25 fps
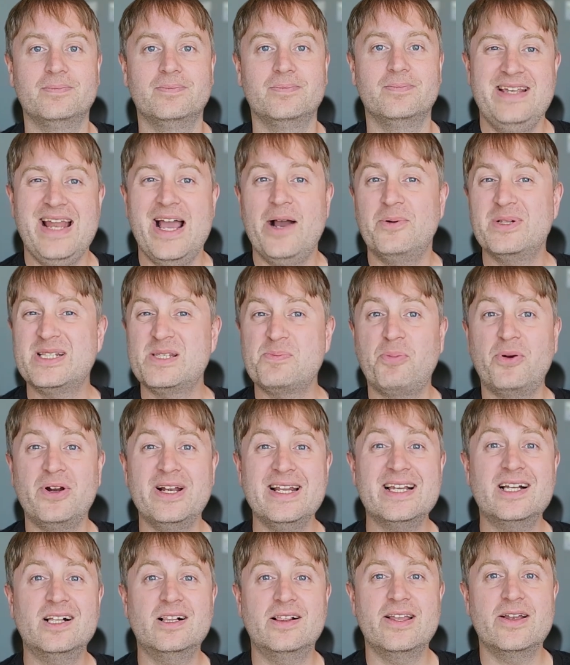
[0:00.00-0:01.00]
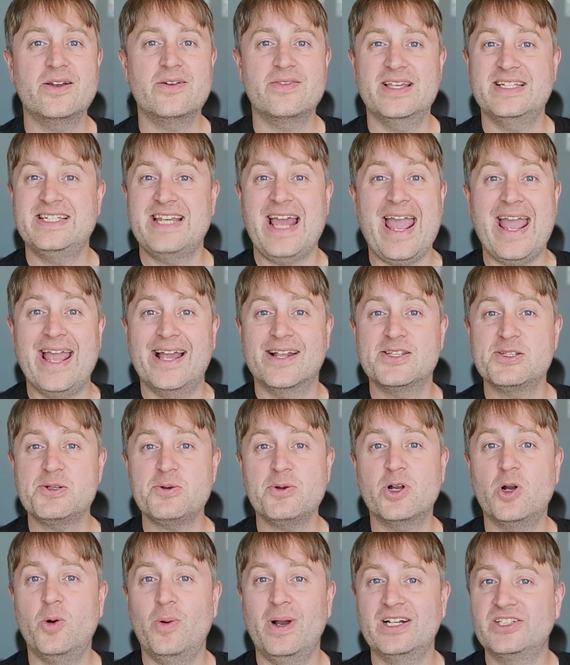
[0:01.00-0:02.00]
Now it's pretty clear that to answer
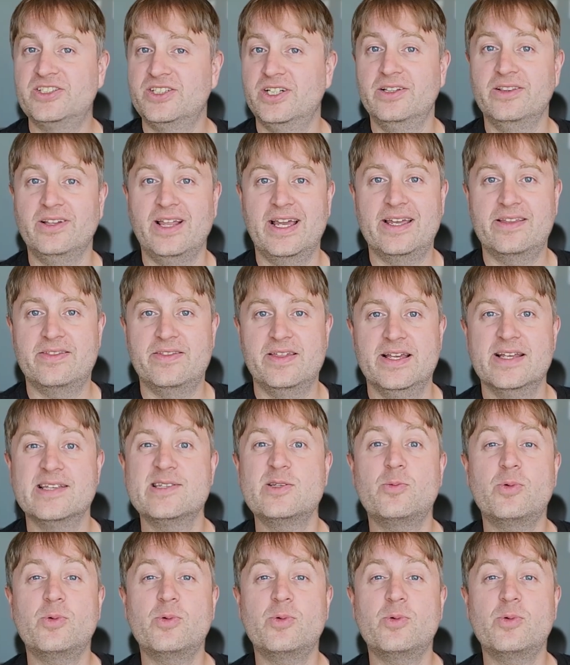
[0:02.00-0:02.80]
a question like this,